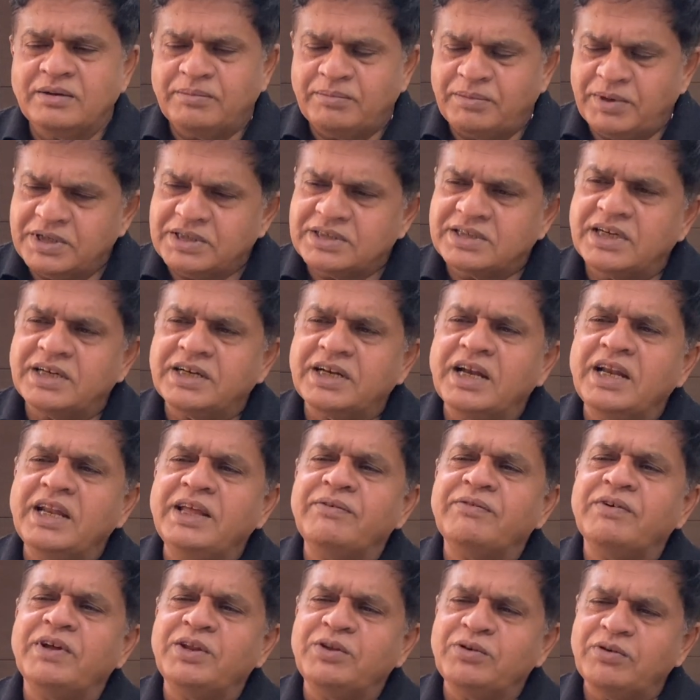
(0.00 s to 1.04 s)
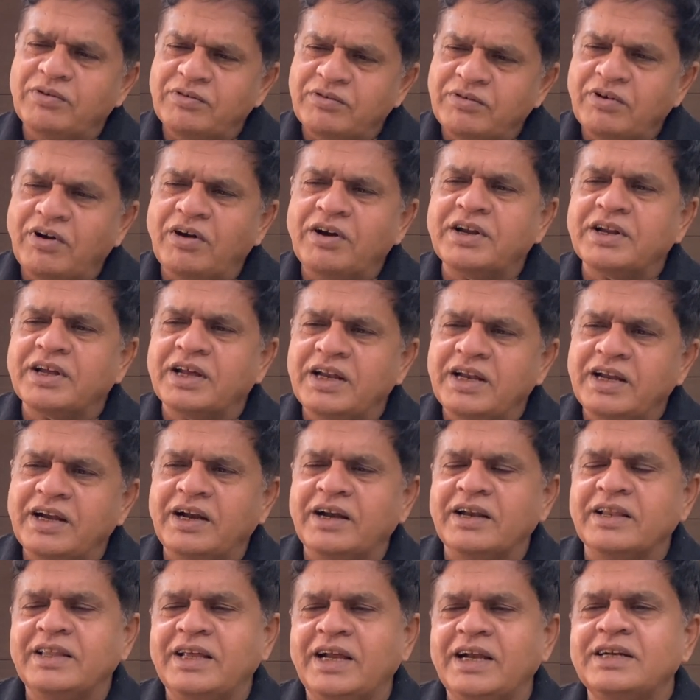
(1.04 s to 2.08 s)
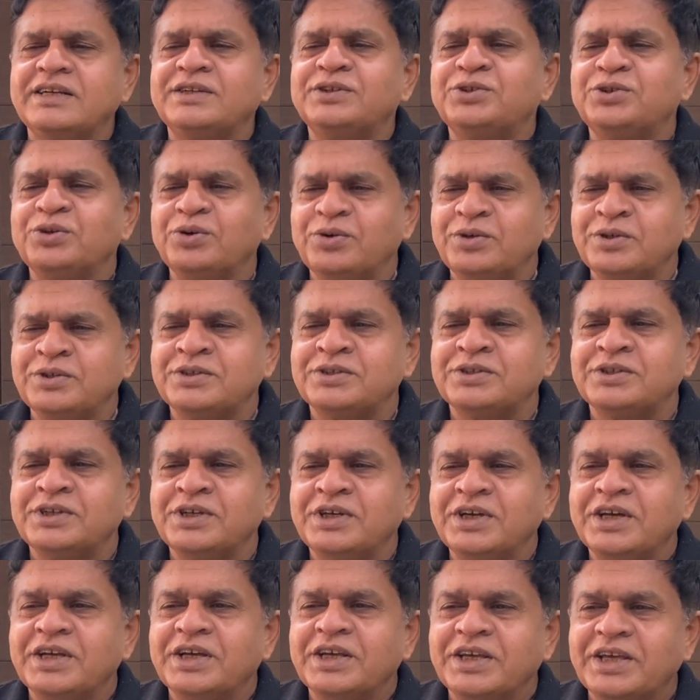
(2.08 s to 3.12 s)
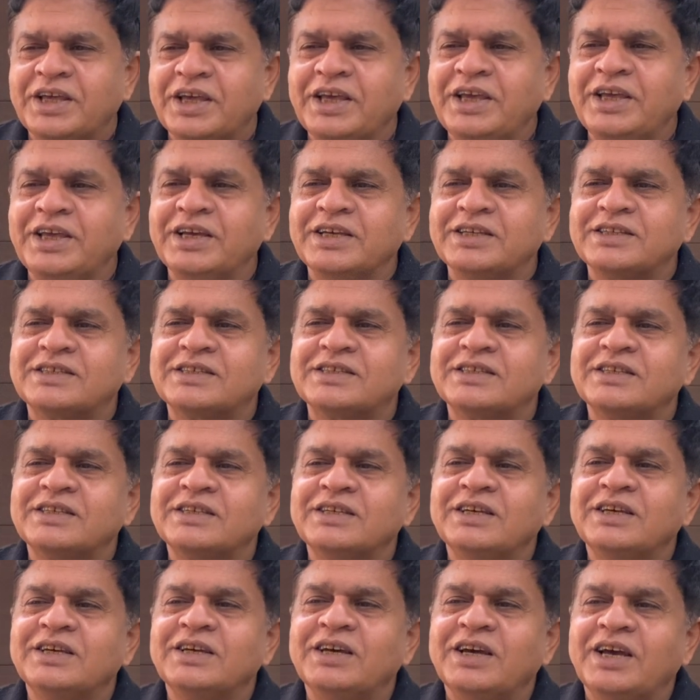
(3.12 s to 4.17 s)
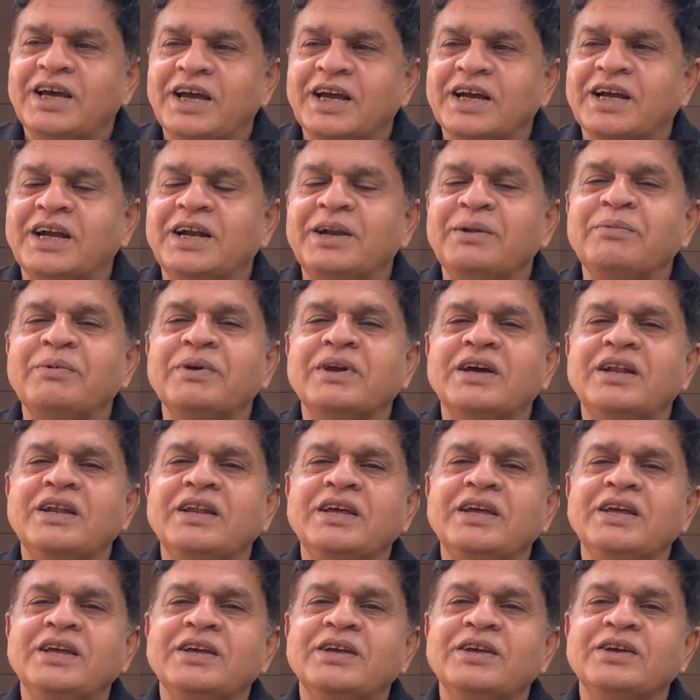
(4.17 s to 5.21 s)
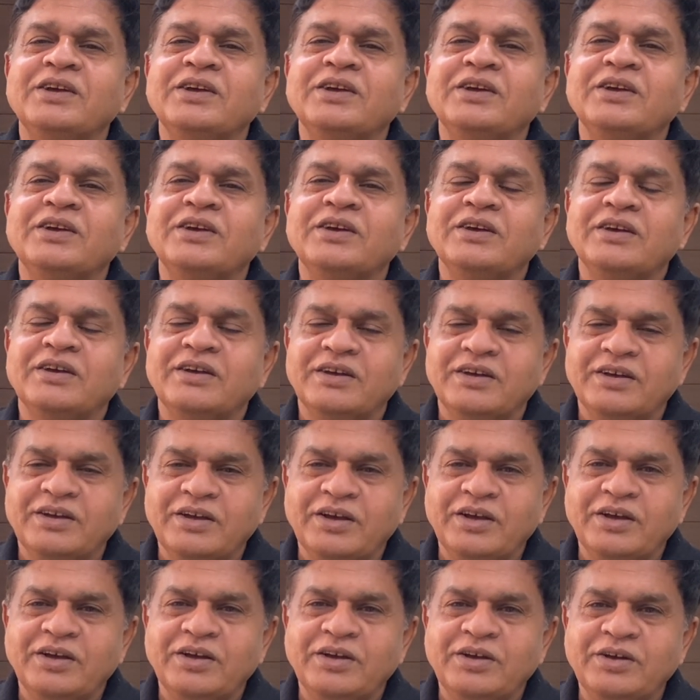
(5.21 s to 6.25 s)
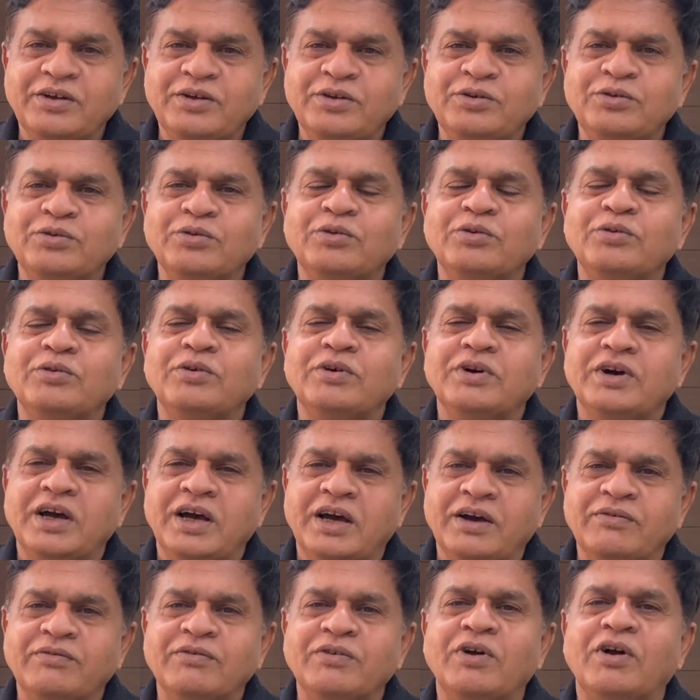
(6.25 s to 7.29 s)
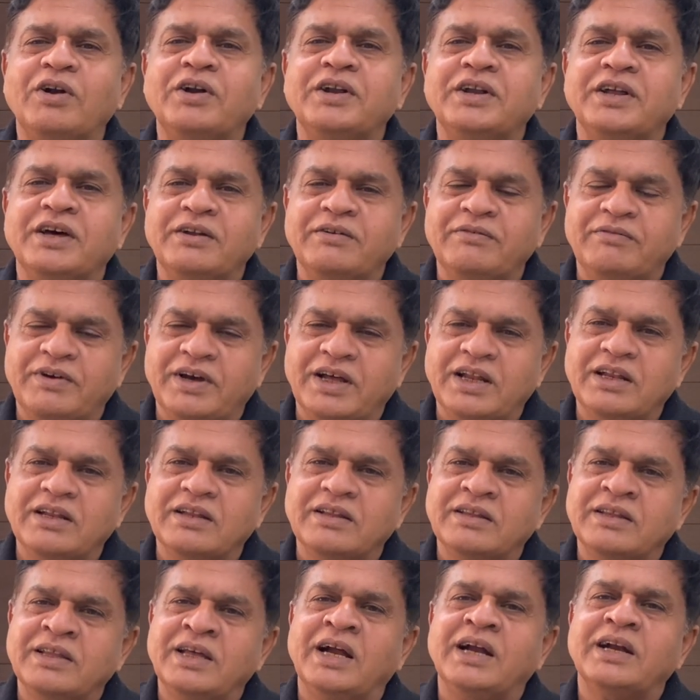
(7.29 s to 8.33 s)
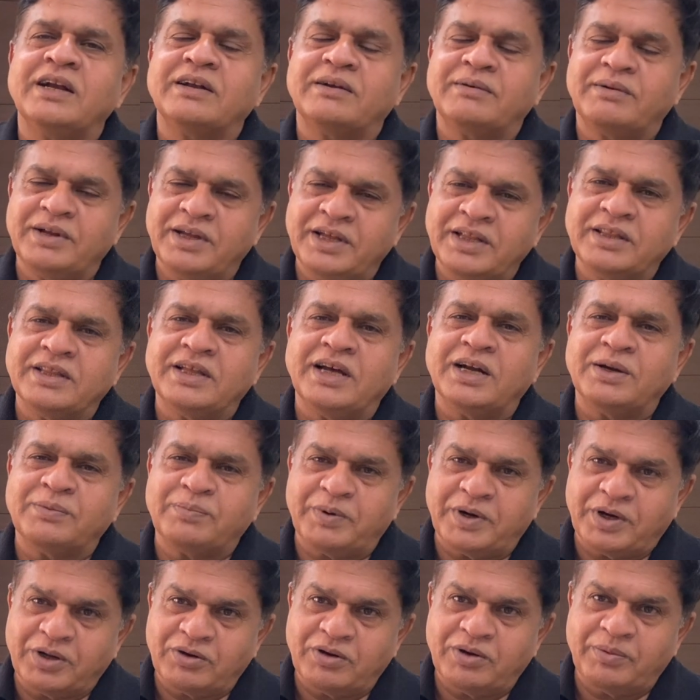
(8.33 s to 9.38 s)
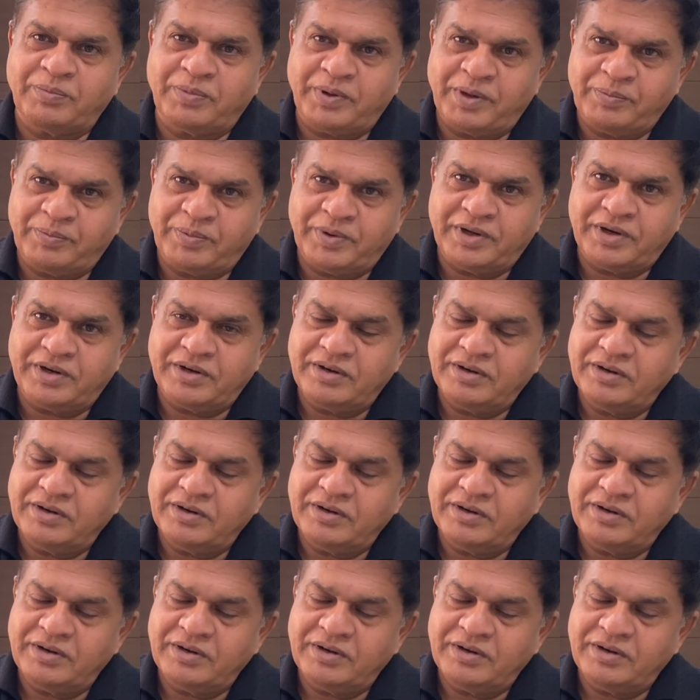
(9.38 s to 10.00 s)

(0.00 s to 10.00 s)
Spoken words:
But certainly when you are not clear, that shows ki yes, academically you have not done well that in that particular paper.